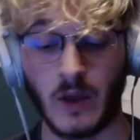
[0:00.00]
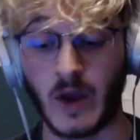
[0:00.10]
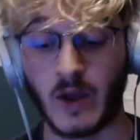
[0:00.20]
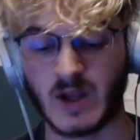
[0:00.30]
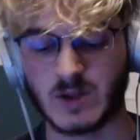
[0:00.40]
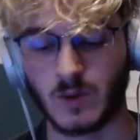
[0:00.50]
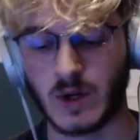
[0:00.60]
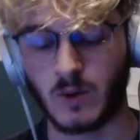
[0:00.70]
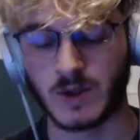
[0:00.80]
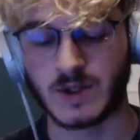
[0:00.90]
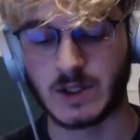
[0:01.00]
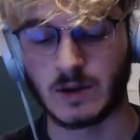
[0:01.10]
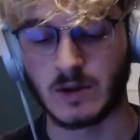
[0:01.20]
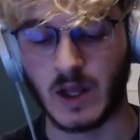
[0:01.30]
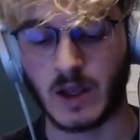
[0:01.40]
And that's what I want to
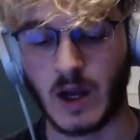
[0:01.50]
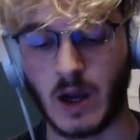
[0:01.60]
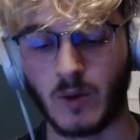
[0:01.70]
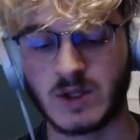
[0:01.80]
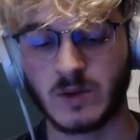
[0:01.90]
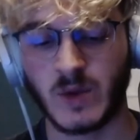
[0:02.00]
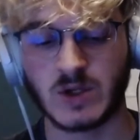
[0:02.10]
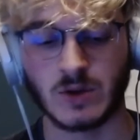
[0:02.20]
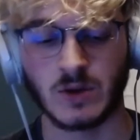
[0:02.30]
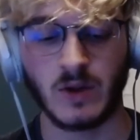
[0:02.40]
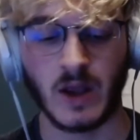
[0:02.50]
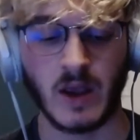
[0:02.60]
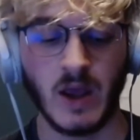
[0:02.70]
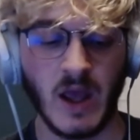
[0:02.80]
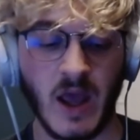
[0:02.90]
do. Like I want to make sure
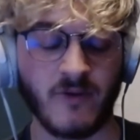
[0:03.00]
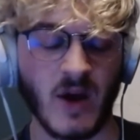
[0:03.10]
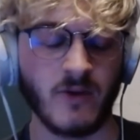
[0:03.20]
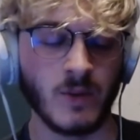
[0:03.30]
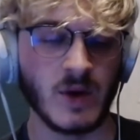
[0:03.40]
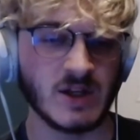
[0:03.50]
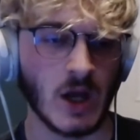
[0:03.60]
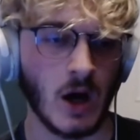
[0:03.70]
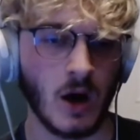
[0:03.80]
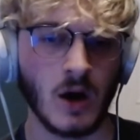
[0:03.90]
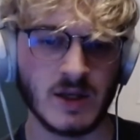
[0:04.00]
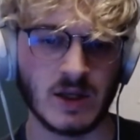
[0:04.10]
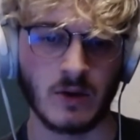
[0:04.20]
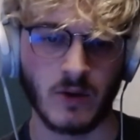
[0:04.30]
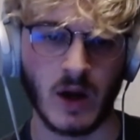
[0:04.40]
like if everybody's heart is
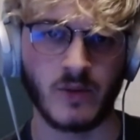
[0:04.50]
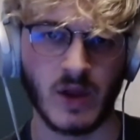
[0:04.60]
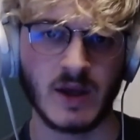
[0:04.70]
in the right